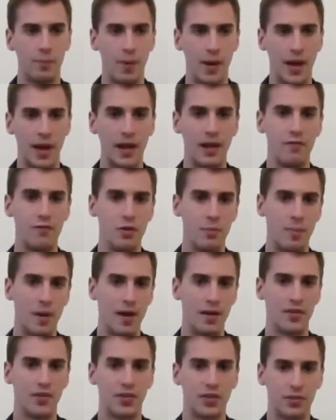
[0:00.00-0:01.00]

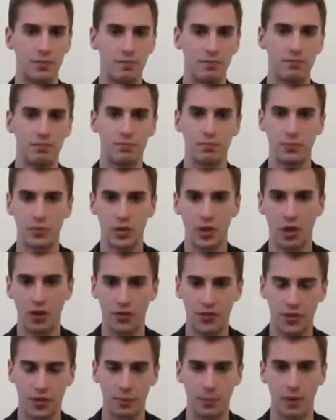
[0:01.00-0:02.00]
behavior-based
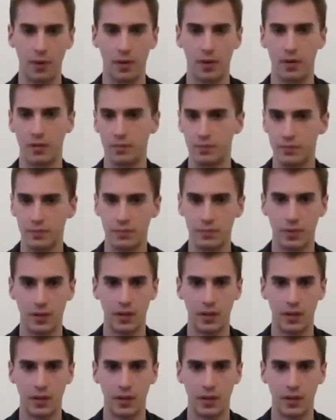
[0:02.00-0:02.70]
customer